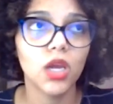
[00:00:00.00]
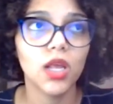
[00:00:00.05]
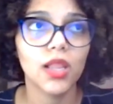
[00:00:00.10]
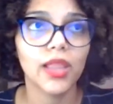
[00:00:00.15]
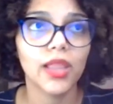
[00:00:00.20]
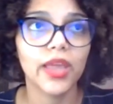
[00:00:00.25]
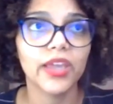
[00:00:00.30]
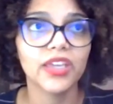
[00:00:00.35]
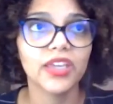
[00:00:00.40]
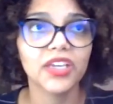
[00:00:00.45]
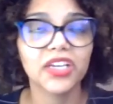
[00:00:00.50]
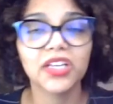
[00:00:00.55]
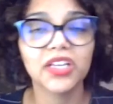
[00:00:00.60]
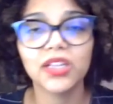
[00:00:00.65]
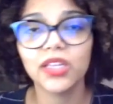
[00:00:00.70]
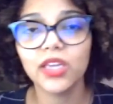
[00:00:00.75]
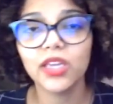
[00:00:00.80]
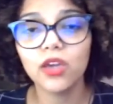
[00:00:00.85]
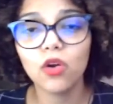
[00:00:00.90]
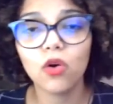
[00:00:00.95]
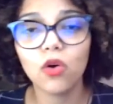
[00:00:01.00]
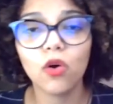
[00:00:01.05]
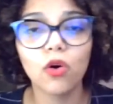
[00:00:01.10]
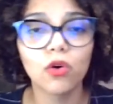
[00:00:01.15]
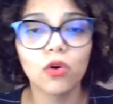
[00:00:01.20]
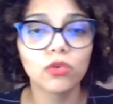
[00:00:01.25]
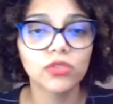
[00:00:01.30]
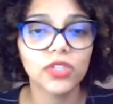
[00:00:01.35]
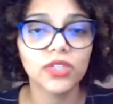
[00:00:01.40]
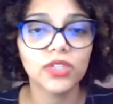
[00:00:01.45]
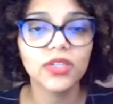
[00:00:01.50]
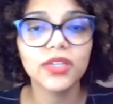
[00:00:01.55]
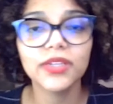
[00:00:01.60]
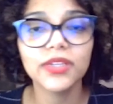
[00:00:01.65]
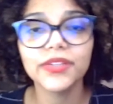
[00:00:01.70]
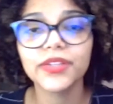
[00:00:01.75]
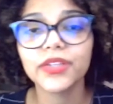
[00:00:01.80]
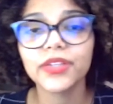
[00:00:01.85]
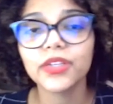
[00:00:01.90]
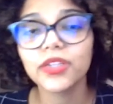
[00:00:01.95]
like clean code and
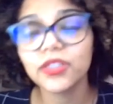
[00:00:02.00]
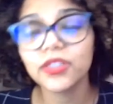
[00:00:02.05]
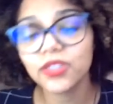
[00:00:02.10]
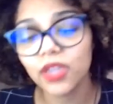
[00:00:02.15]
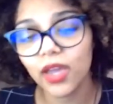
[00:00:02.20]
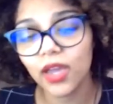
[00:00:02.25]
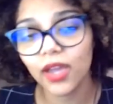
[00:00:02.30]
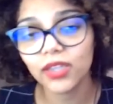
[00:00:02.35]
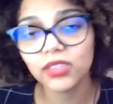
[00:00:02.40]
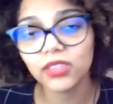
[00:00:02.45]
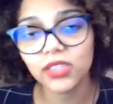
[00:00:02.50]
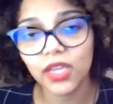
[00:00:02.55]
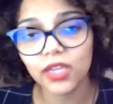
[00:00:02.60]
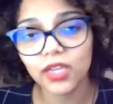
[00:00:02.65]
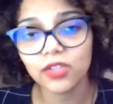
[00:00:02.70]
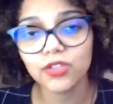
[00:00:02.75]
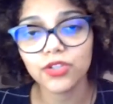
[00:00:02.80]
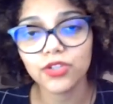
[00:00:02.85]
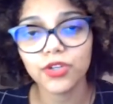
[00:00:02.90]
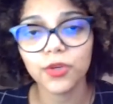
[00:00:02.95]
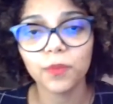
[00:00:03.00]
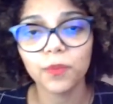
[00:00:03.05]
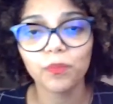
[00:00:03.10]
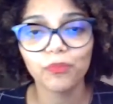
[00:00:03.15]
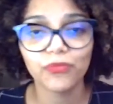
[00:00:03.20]
clean architecture